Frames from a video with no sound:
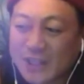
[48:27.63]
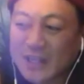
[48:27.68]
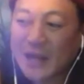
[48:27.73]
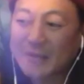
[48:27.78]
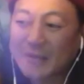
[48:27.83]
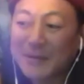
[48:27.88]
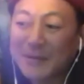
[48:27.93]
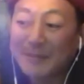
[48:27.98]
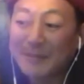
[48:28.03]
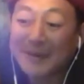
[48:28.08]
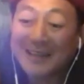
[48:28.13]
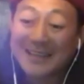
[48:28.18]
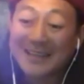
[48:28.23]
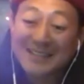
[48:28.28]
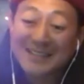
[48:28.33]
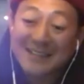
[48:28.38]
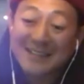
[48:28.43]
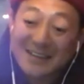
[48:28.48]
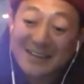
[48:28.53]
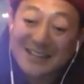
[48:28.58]
I mean,
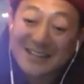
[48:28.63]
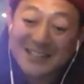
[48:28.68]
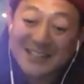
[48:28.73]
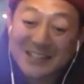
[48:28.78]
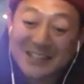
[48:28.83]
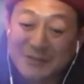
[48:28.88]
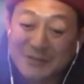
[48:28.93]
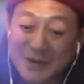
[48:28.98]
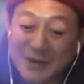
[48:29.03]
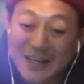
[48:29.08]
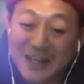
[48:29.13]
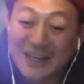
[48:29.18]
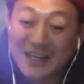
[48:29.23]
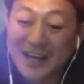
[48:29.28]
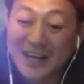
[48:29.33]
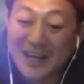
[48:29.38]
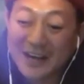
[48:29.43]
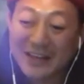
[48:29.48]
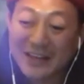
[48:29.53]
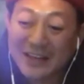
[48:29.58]
because honestly, right
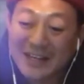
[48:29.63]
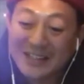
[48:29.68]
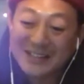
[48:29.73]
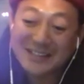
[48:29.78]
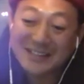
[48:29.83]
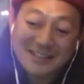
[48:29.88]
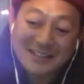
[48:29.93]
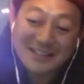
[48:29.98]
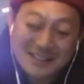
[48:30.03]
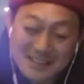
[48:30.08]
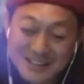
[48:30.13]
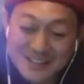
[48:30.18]
now, that's